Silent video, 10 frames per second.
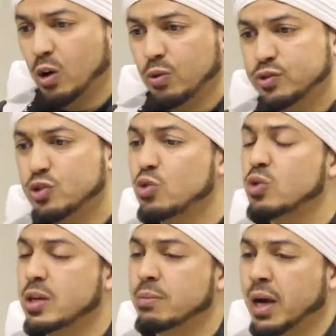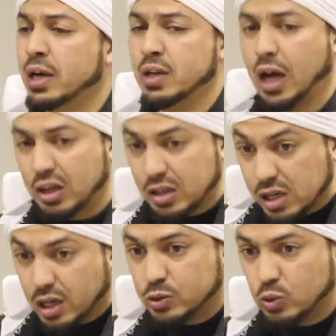of true iman,
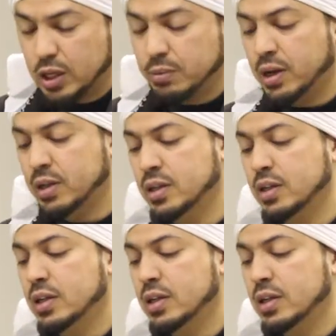haqiqatul iman?